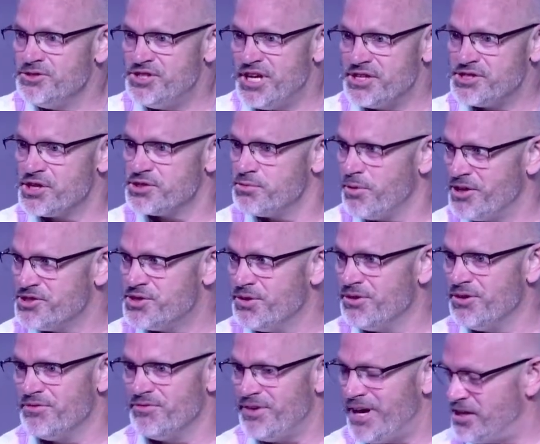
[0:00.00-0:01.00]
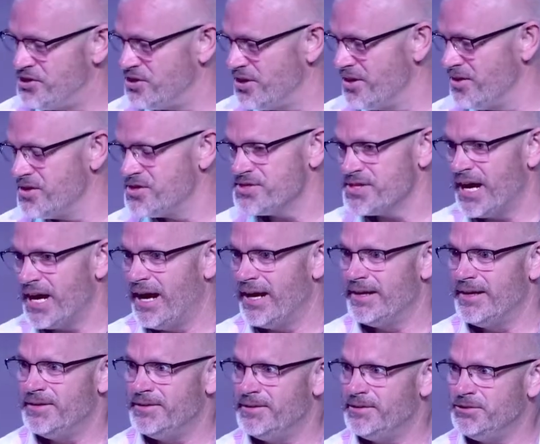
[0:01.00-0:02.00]
Jesus wants you to invite you to the
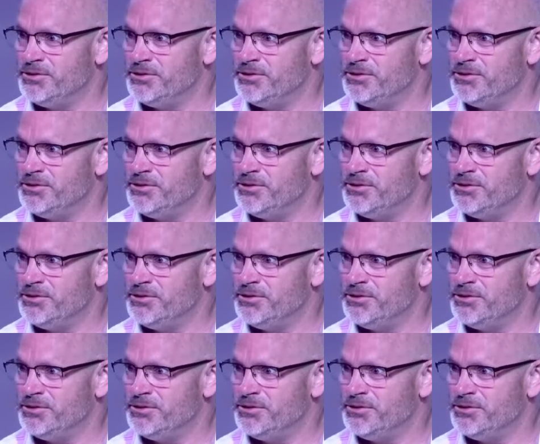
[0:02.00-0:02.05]
side.